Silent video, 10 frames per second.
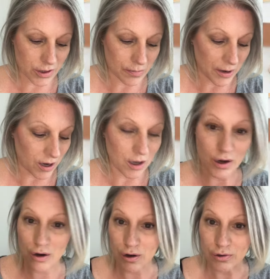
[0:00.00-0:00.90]
my
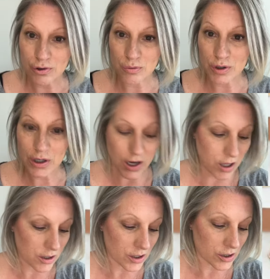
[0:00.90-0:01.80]
contour
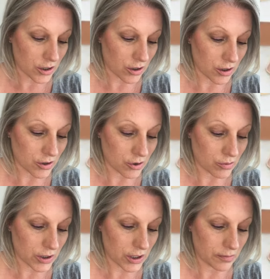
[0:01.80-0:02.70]
color to
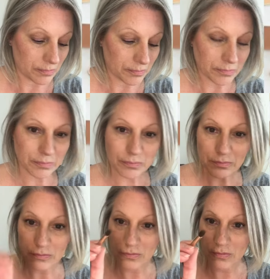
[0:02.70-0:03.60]
contour.
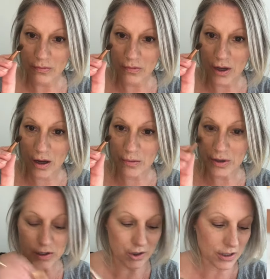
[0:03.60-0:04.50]
I'm
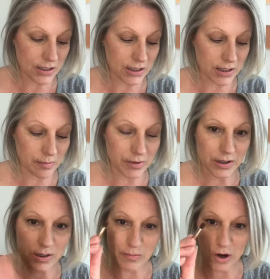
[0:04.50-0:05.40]
gonna just dip the
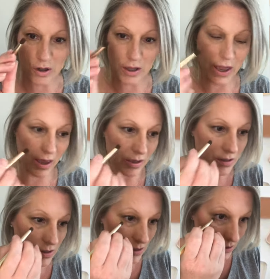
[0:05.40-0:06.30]
small
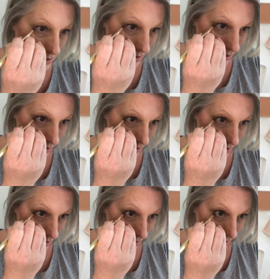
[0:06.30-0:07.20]
end
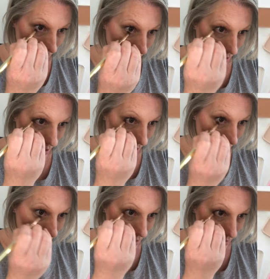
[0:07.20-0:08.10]

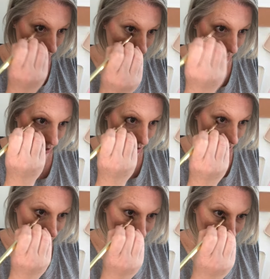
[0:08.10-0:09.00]
and use my
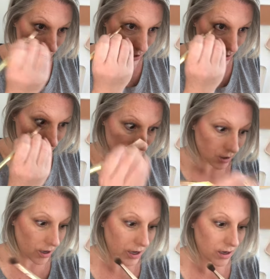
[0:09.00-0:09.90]
contour to
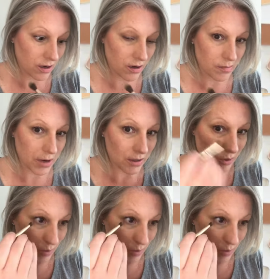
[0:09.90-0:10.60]
line my lower